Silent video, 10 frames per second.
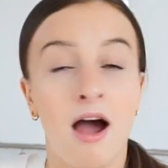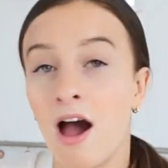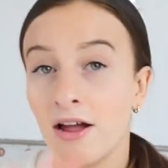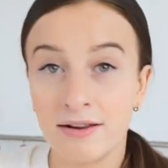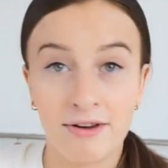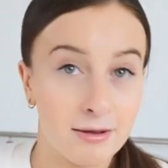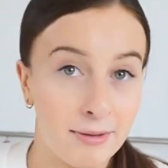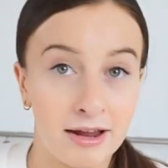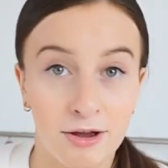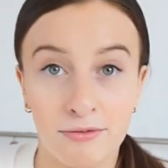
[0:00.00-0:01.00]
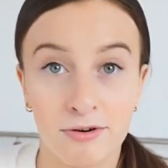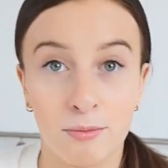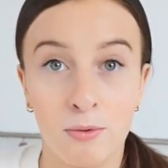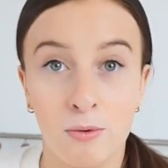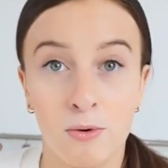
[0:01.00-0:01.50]
i highly recommend going for
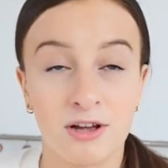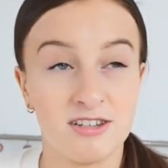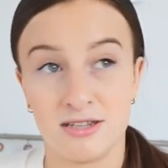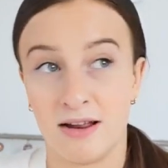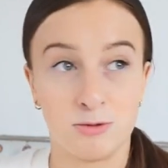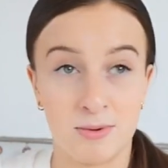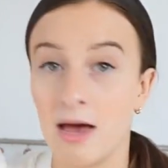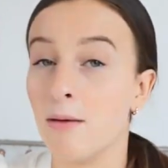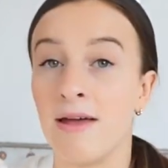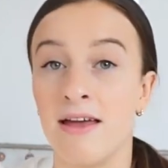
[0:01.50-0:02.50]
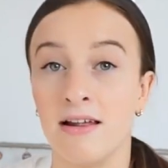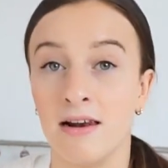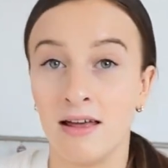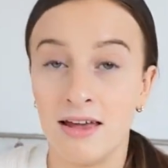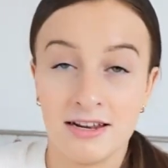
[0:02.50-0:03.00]
a walk it doesn't have to be
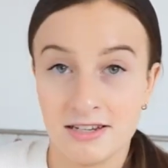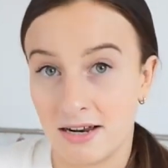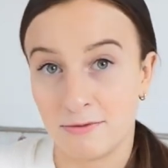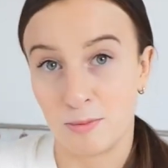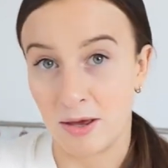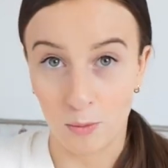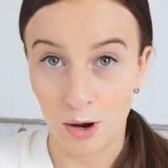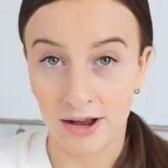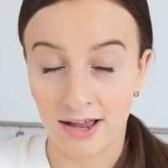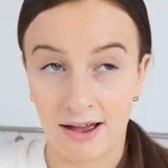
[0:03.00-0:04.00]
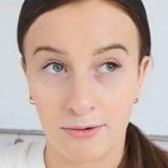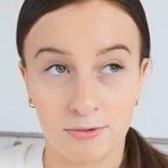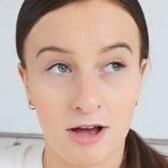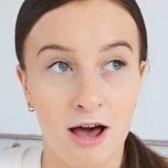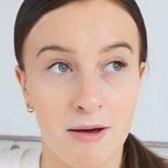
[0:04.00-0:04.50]
uphill it doesn't have to be a
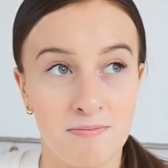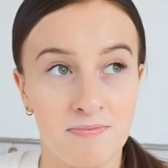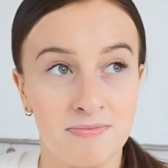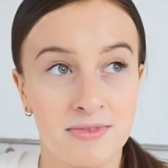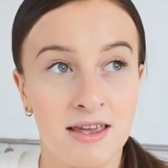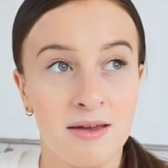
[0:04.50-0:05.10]
workout um,